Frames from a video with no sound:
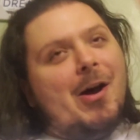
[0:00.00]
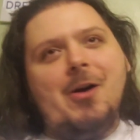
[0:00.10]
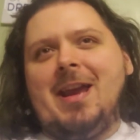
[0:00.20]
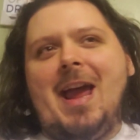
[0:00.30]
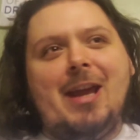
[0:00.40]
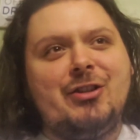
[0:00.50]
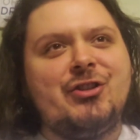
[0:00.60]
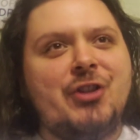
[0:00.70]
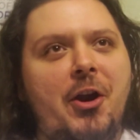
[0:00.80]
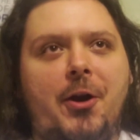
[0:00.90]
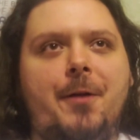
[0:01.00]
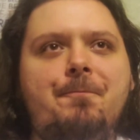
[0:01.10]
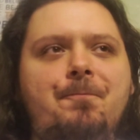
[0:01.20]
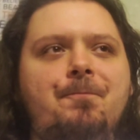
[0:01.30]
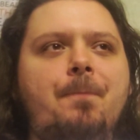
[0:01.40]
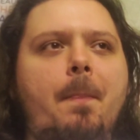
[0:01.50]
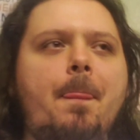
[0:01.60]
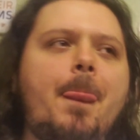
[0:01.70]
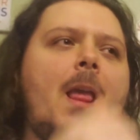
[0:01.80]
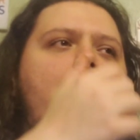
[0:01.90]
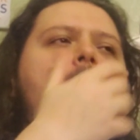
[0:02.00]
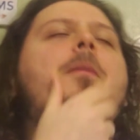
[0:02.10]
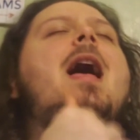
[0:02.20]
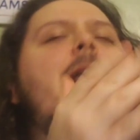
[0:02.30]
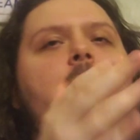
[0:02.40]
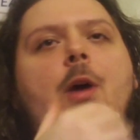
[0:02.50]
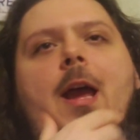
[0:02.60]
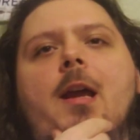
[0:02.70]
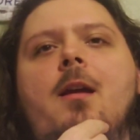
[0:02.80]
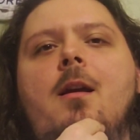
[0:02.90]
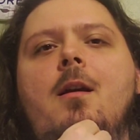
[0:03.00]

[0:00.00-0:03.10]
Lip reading: Okay, sure. But anyway,